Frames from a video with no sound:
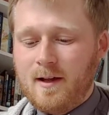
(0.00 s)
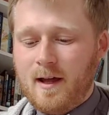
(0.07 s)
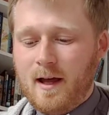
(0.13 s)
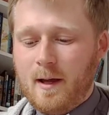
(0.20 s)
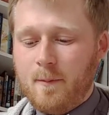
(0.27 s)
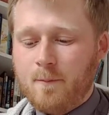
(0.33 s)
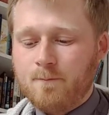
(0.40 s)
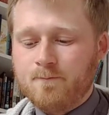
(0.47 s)

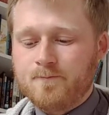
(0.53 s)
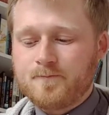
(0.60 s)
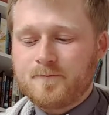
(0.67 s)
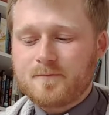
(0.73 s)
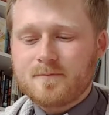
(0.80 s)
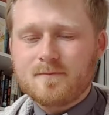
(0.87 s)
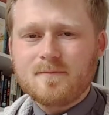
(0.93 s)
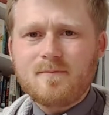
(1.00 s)
And
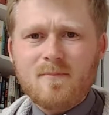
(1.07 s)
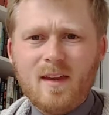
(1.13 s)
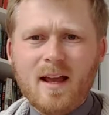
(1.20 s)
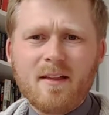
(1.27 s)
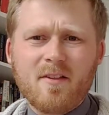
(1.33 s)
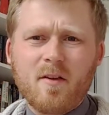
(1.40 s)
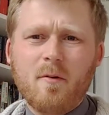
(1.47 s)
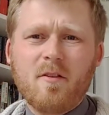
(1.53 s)

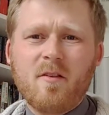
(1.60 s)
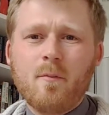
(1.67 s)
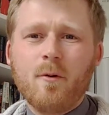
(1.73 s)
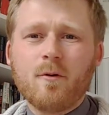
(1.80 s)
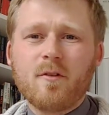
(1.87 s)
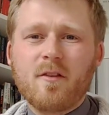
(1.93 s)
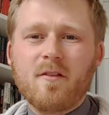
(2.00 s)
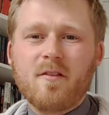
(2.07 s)
so it's
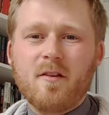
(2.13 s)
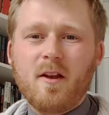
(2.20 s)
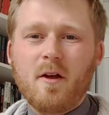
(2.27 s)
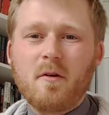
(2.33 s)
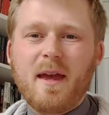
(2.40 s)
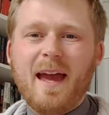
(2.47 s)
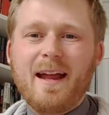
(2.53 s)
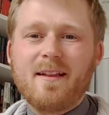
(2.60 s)
important to
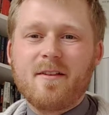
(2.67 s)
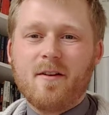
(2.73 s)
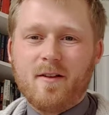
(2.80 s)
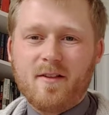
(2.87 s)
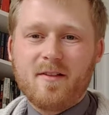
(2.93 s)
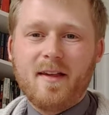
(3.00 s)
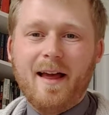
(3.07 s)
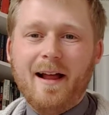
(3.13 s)
locate
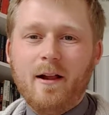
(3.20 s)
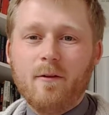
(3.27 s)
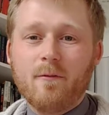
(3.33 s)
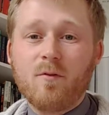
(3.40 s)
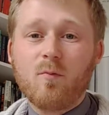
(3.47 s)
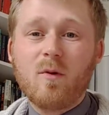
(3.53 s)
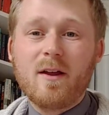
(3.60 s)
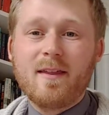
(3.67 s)

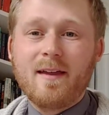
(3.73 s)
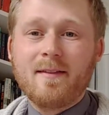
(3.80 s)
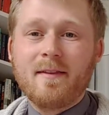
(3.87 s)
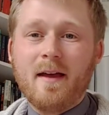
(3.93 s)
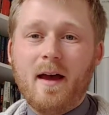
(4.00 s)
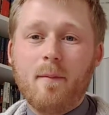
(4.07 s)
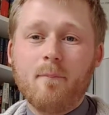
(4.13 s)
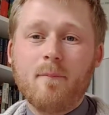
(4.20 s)
ourselves within
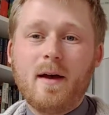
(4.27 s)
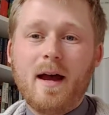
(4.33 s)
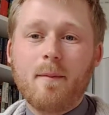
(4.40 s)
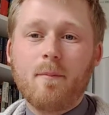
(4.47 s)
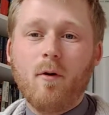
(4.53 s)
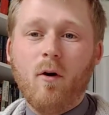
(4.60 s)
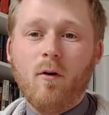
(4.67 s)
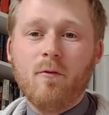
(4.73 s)
that
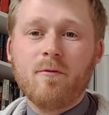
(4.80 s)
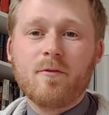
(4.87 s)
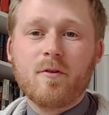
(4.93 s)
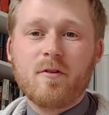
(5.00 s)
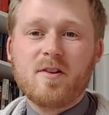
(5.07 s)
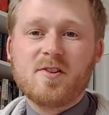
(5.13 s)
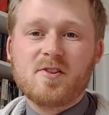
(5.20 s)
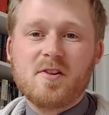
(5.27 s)
map of
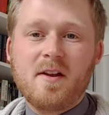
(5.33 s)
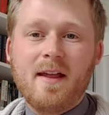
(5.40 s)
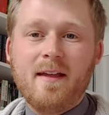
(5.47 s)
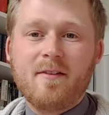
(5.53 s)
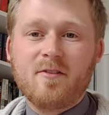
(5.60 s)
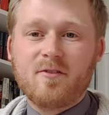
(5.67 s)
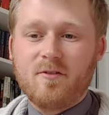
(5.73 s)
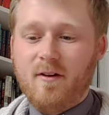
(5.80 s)
Christian
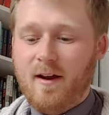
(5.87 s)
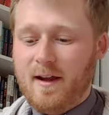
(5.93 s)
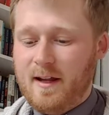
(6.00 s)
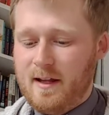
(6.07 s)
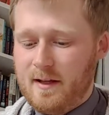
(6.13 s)
history.